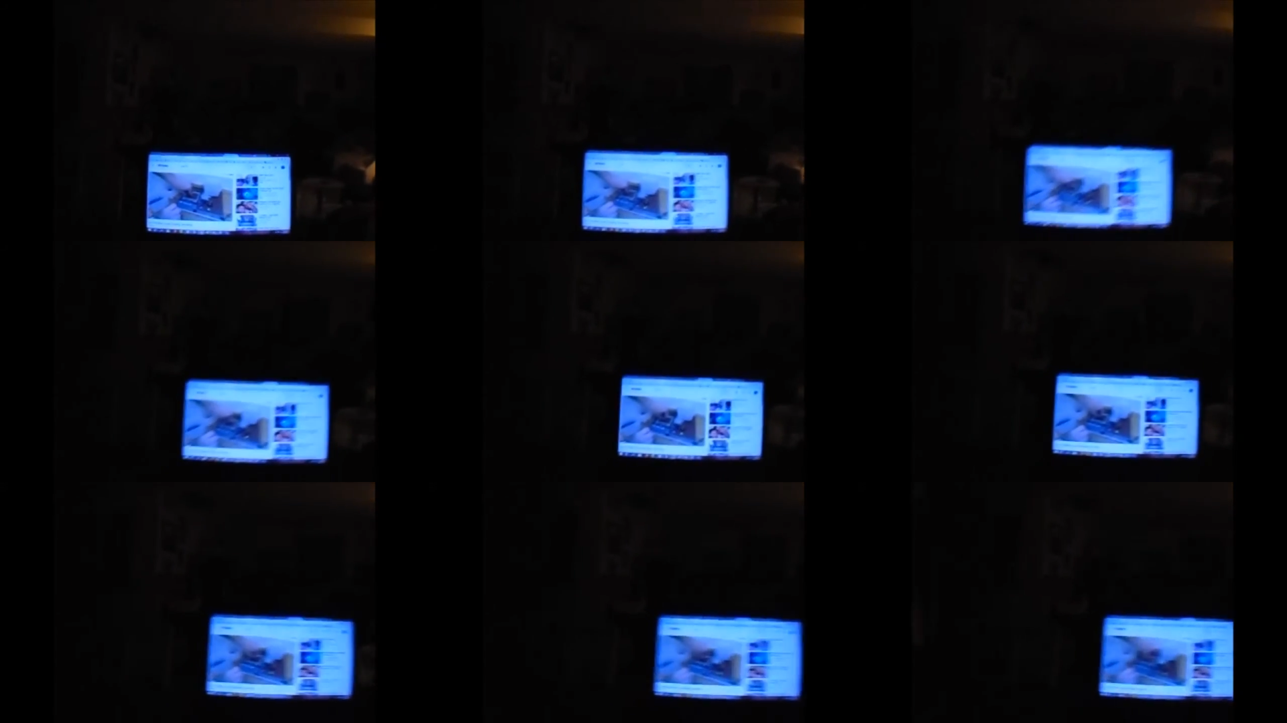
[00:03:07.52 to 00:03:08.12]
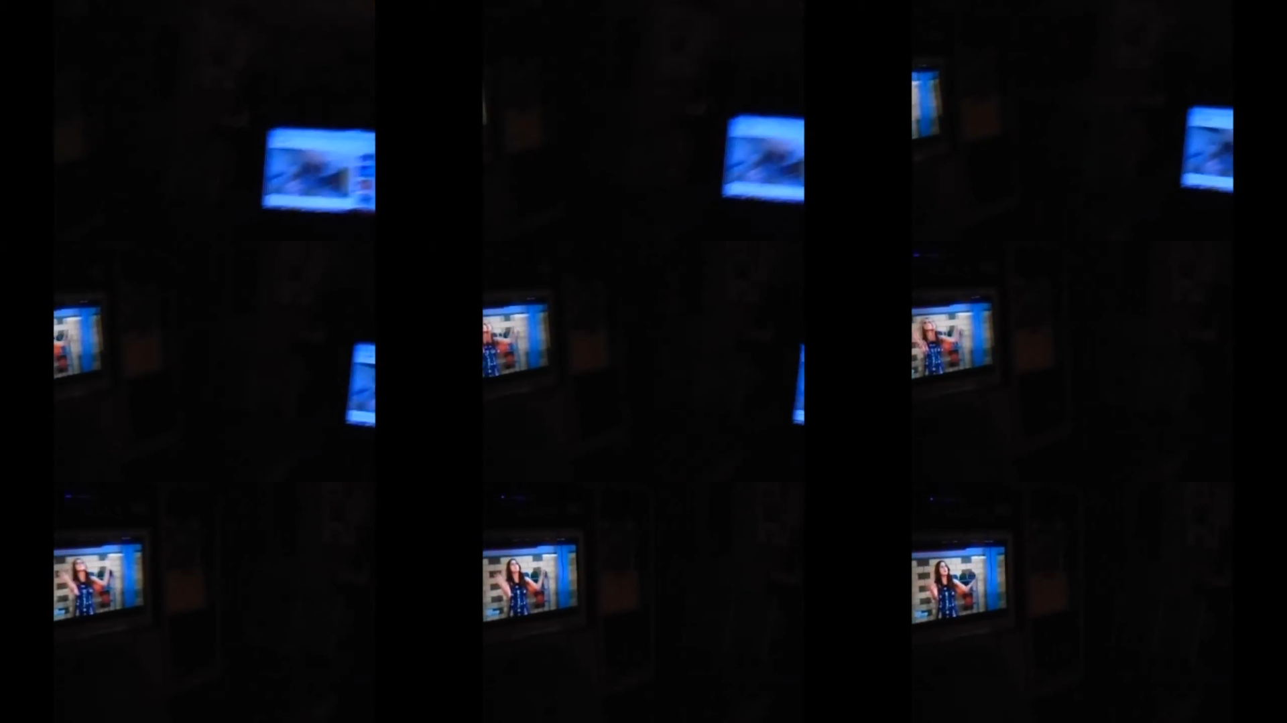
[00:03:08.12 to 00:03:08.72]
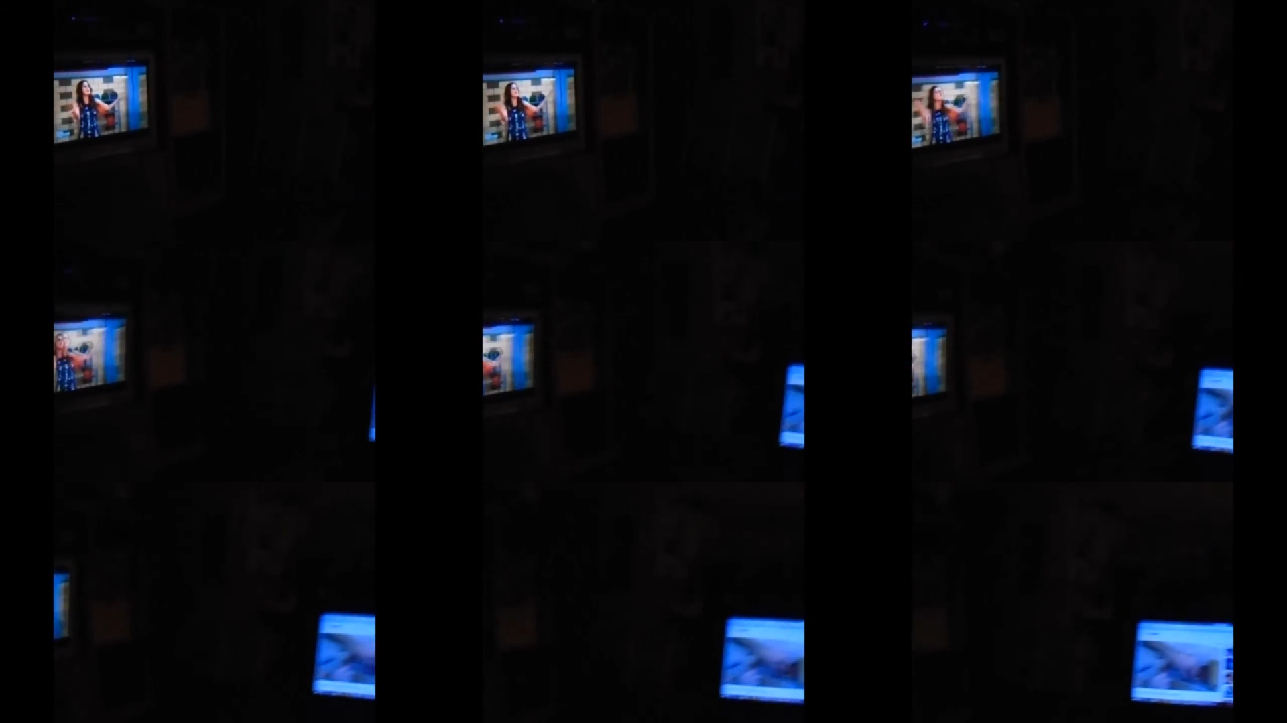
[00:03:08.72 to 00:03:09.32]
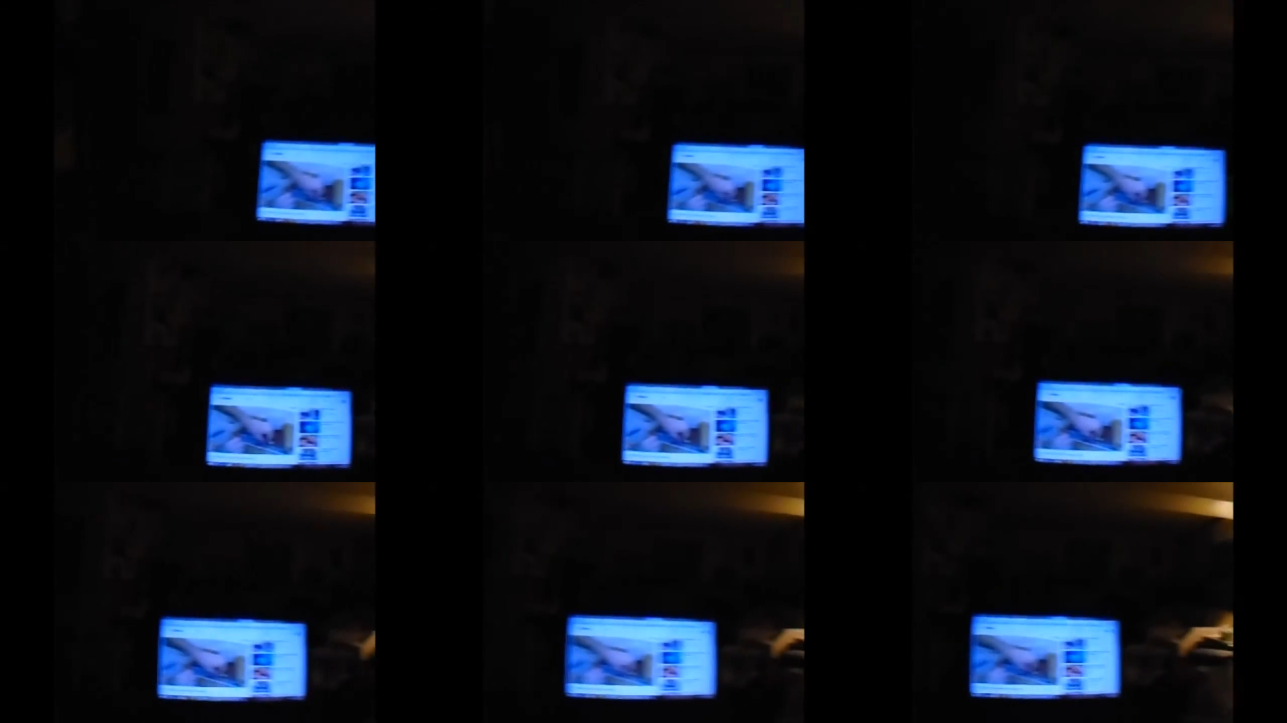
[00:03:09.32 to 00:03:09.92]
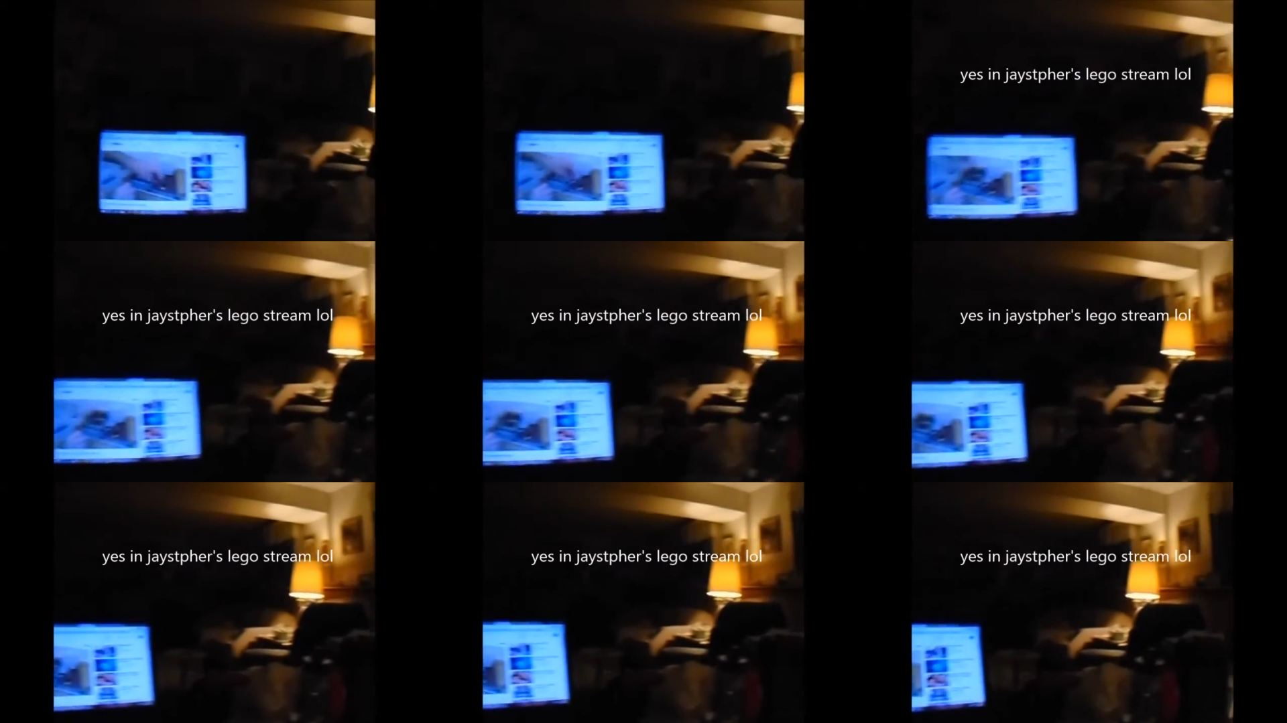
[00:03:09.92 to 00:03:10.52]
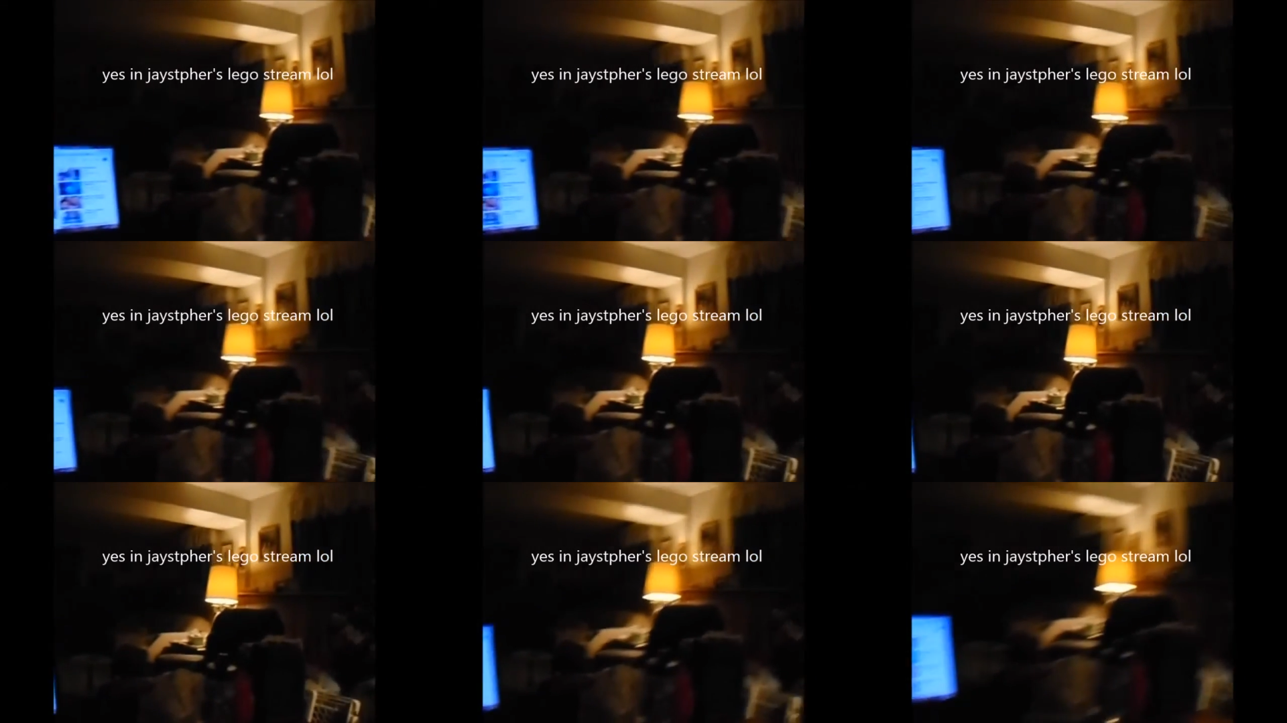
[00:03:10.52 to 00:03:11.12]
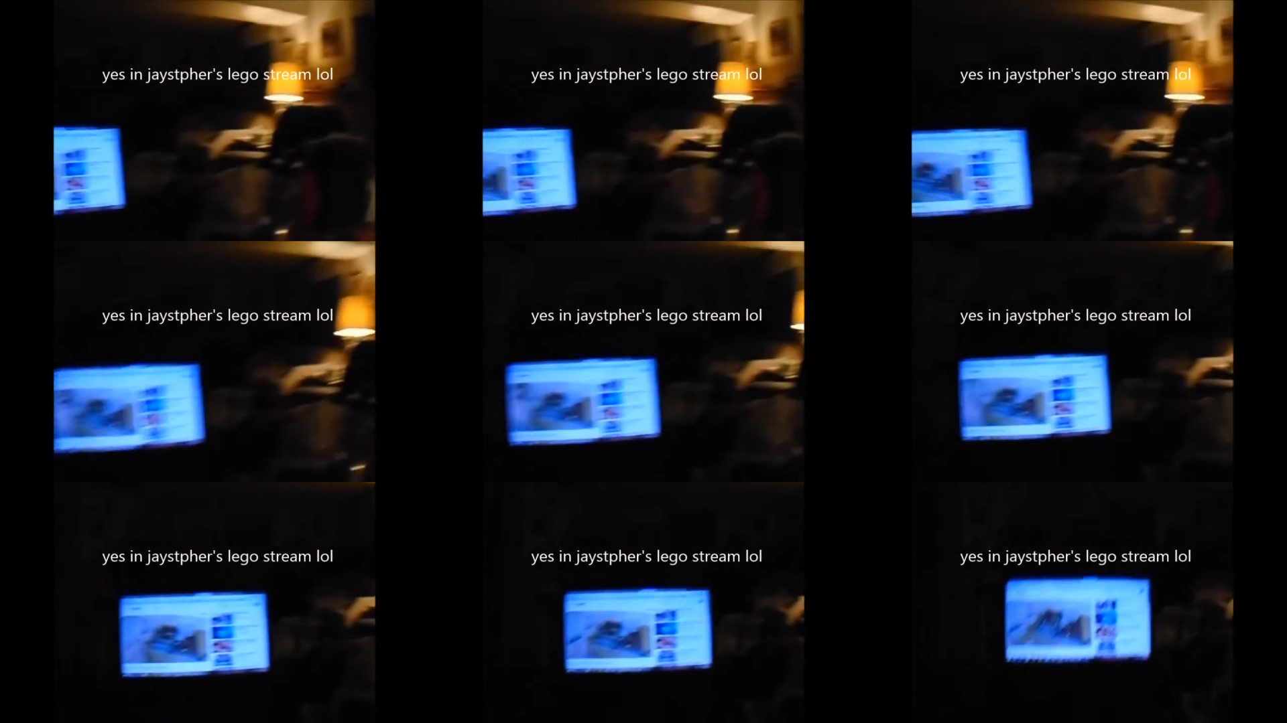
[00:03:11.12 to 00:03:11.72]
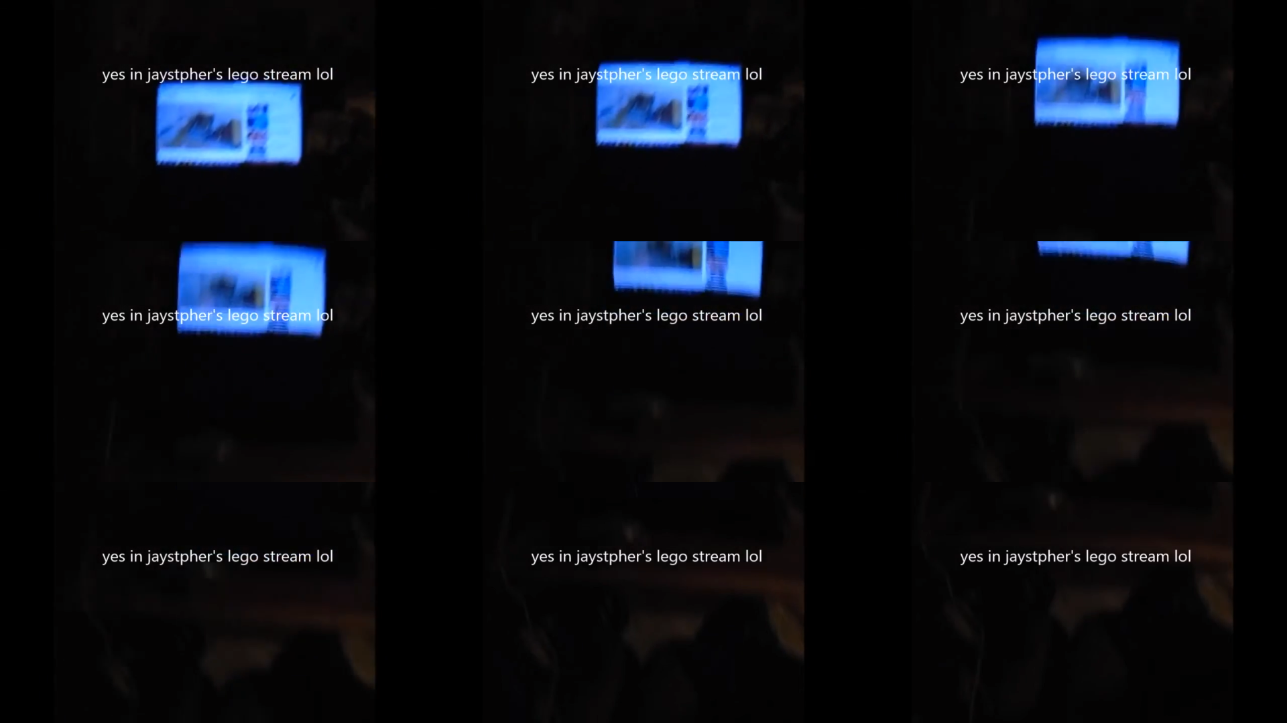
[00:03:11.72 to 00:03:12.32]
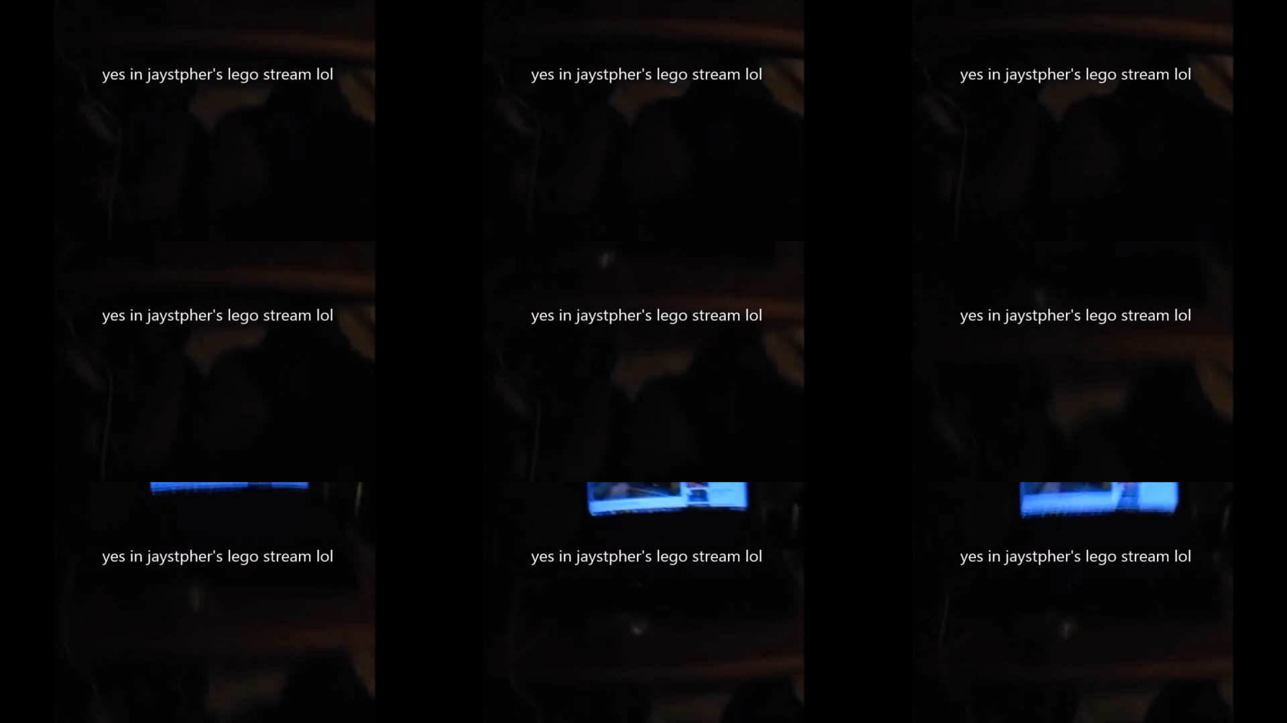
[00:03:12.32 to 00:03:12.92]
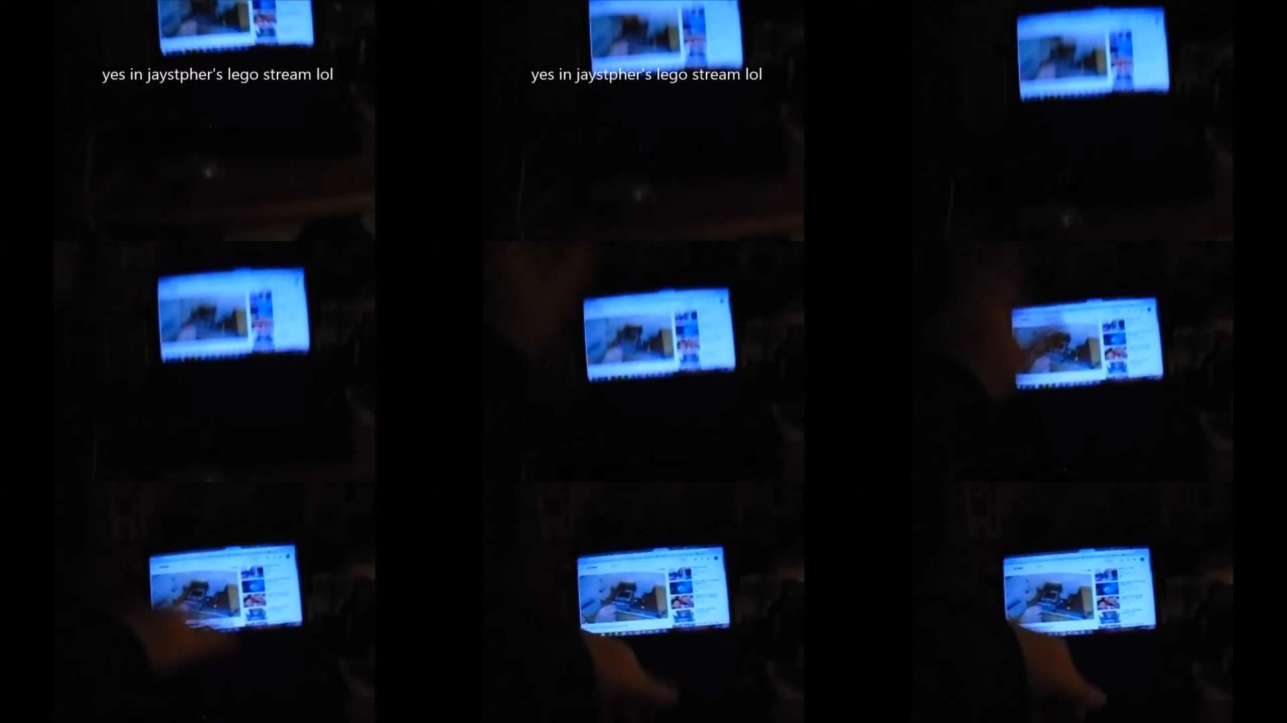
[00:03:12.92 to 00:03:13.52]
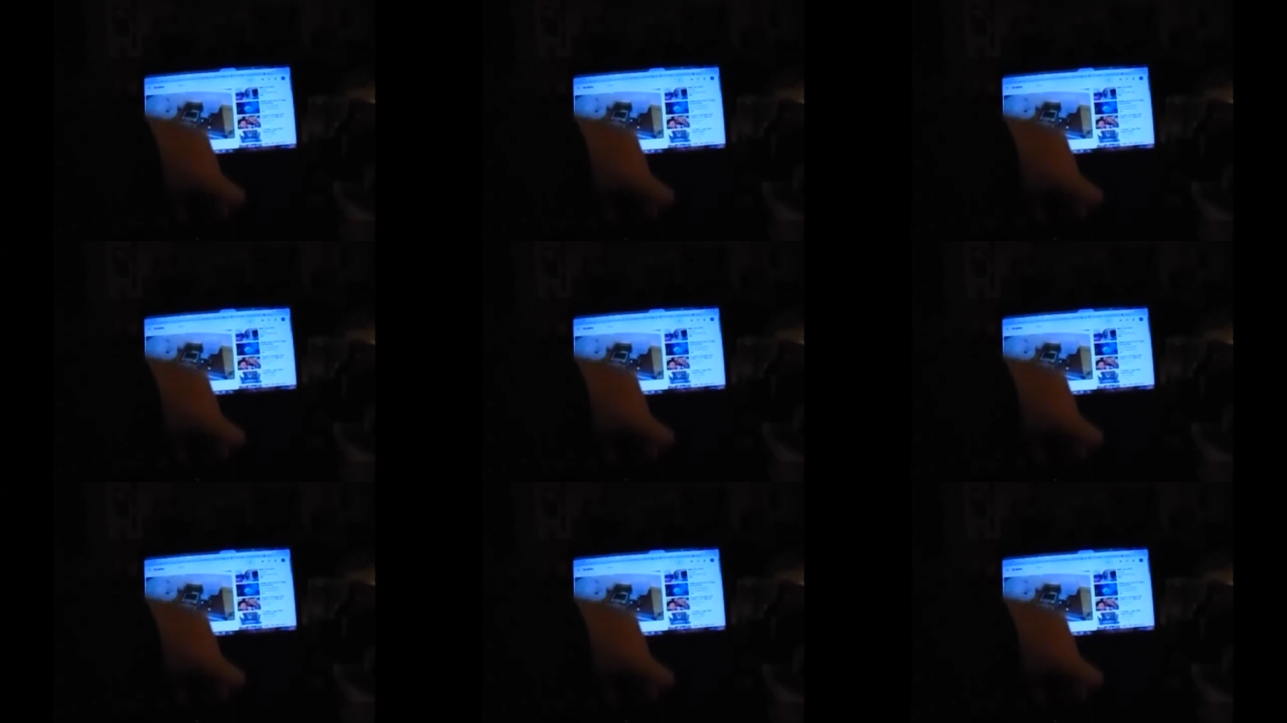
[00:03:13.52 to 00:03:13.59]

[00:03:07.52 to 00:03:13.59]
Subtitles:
[unreadable: no face in view]